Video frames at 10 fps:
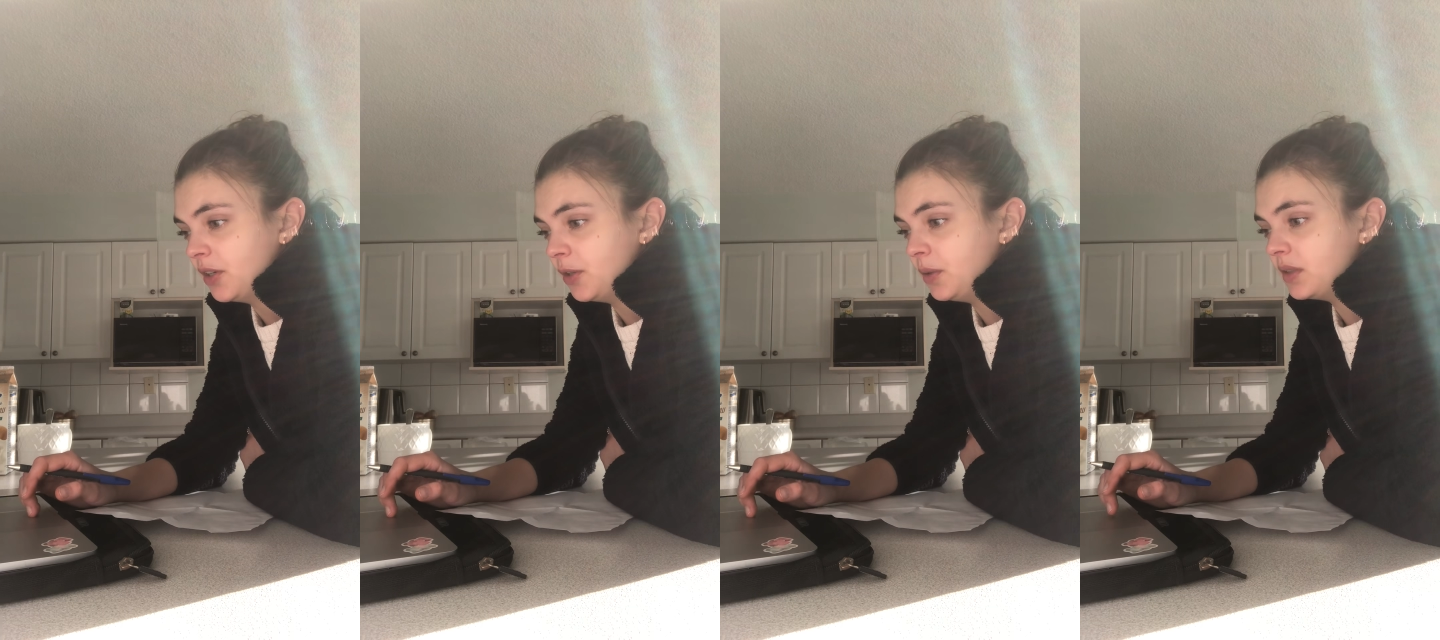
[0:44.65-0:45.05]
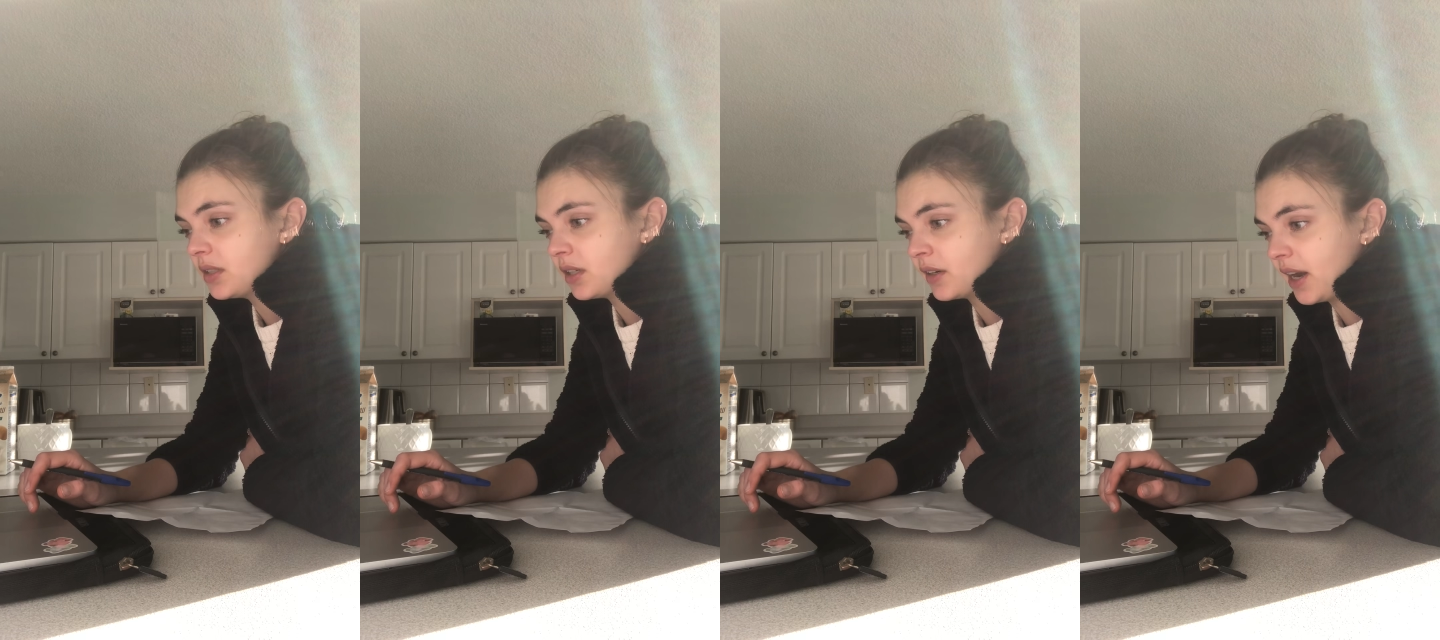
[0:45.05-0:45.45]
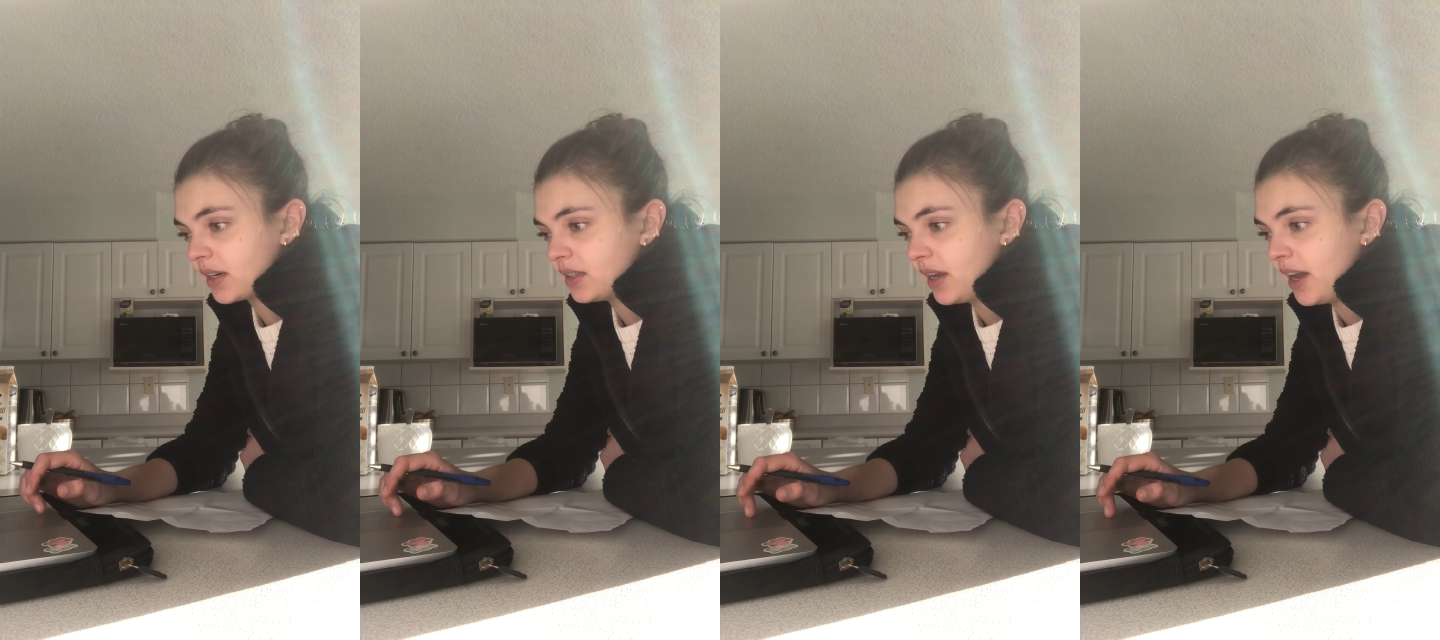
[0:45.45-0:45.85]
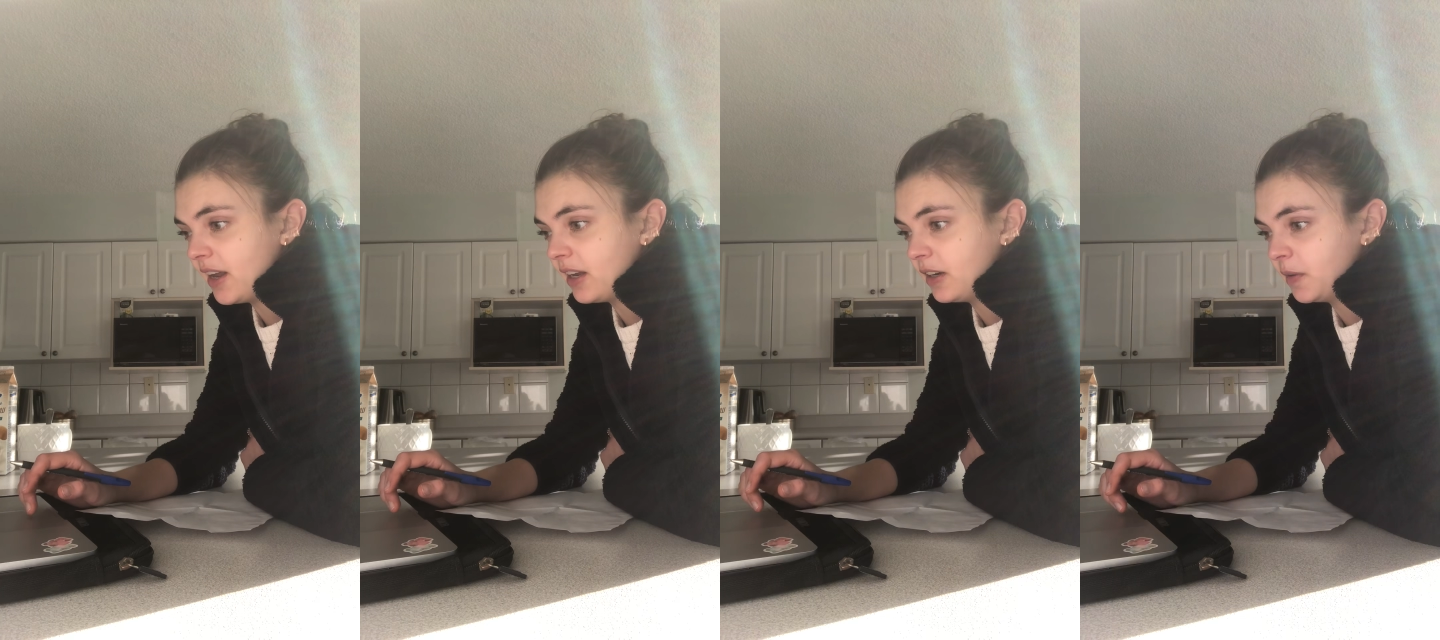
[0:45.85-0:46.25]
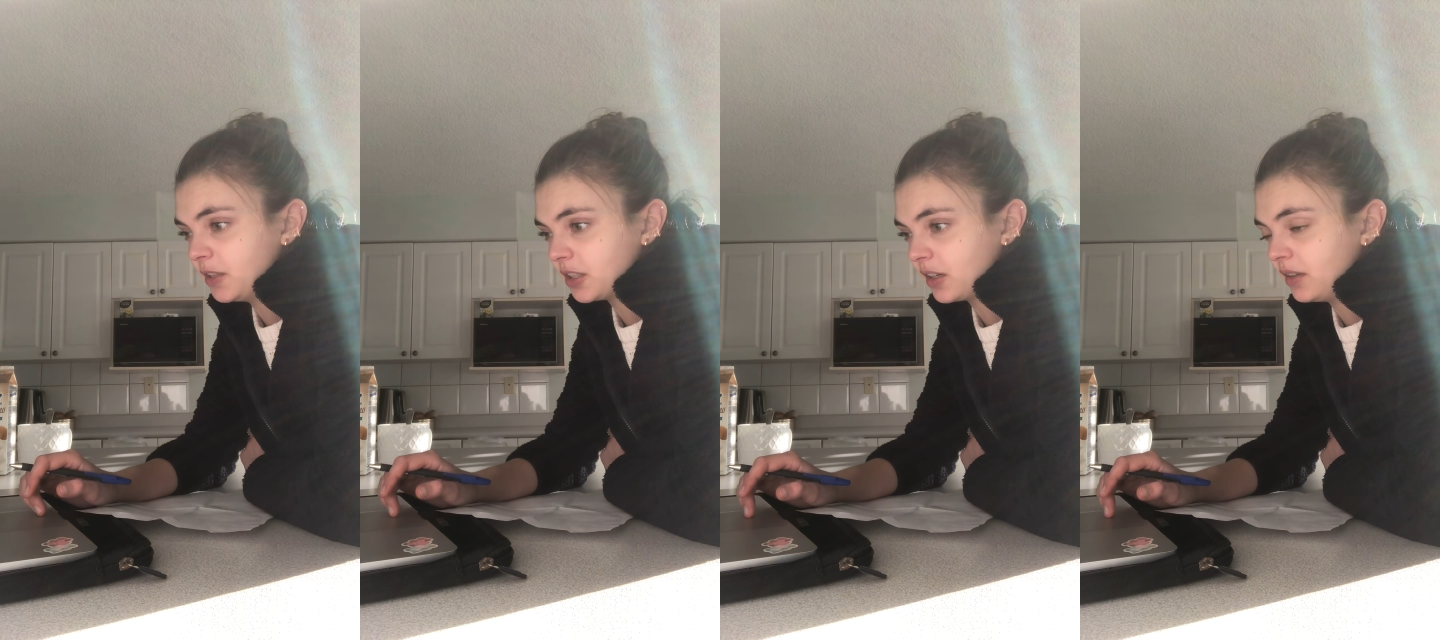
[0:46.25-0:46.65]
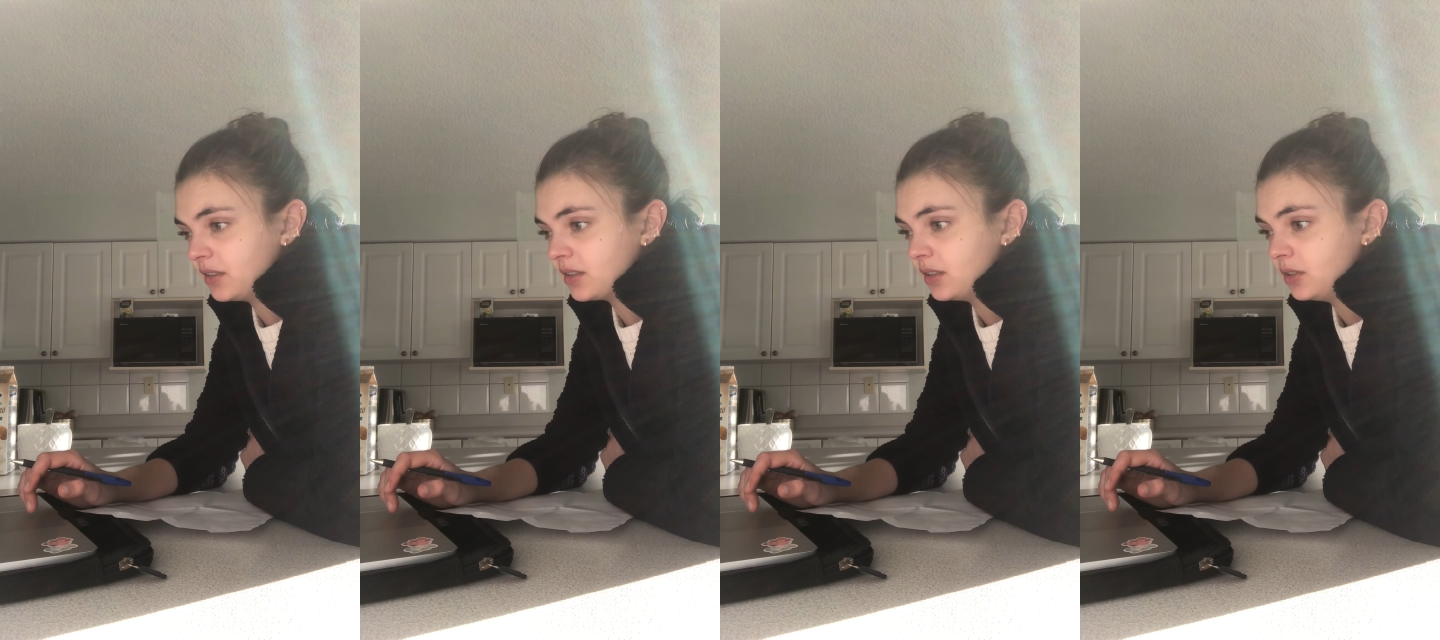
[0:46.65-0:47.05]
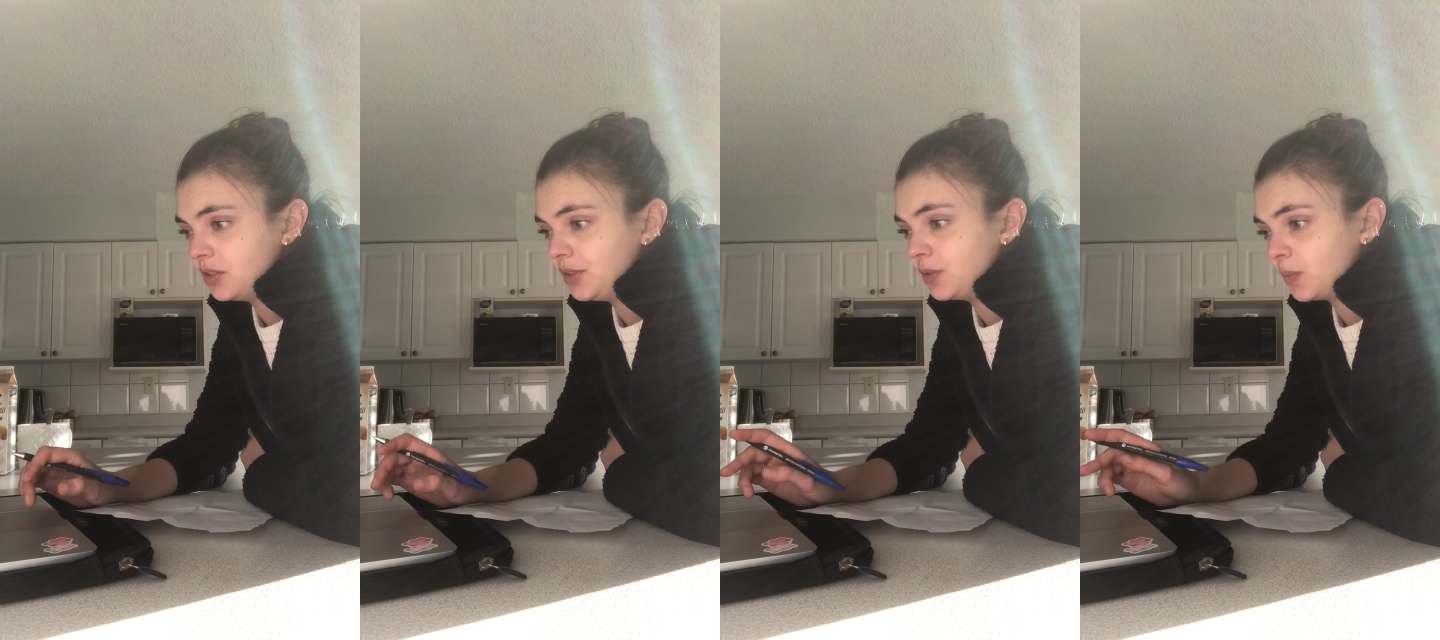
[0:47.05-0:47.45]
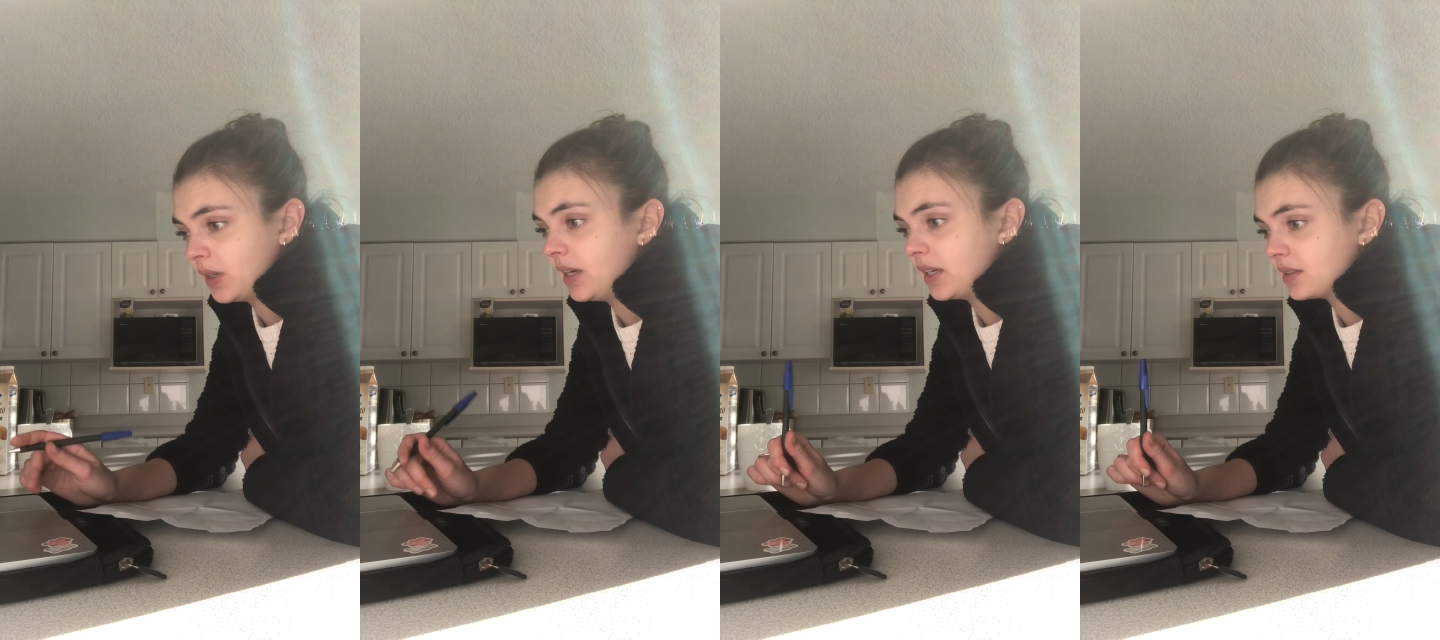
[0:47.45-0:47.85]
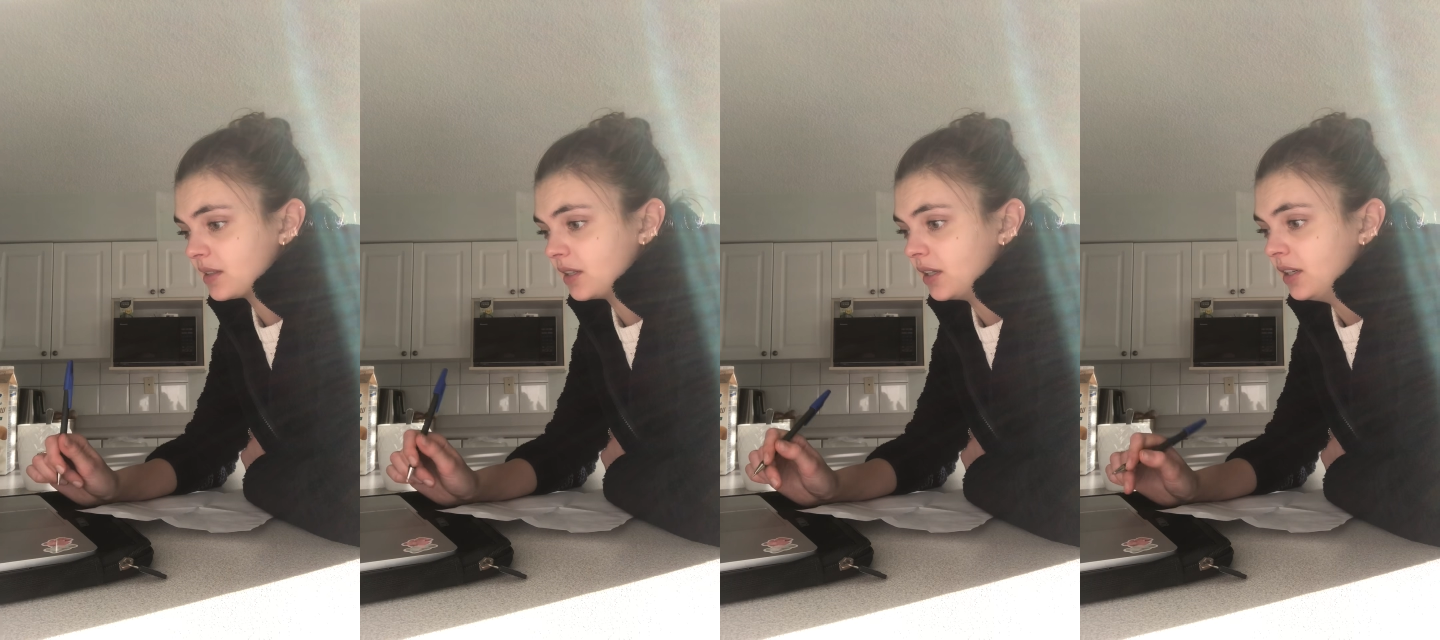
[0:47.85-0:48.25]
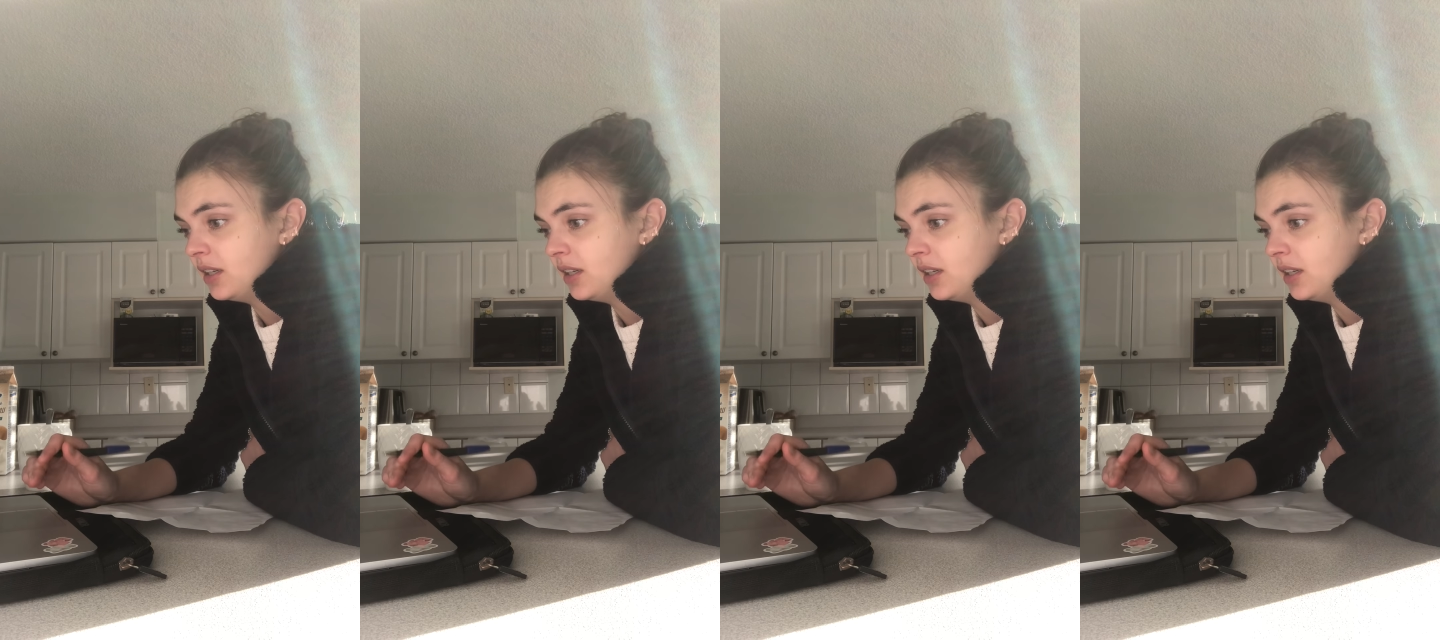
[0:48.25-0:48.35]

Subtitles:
Who is correct, Anna or Charles? Choose one answer.